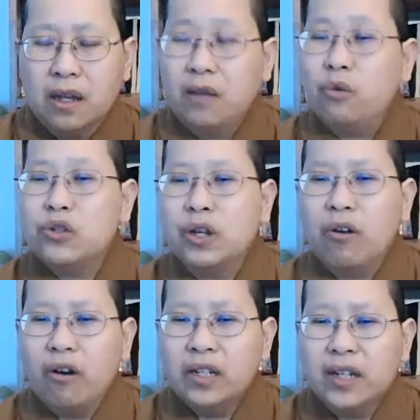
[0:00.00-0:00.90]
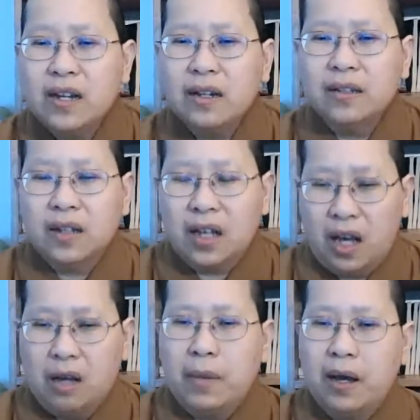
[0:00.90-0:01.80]
And we should call it the
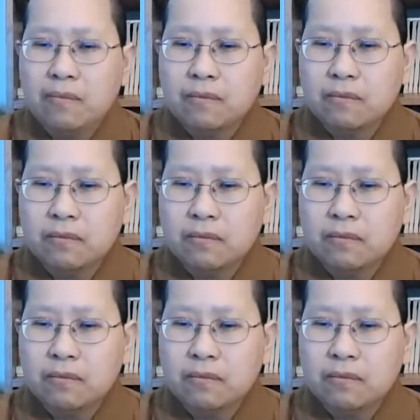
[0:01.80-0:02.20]
karma.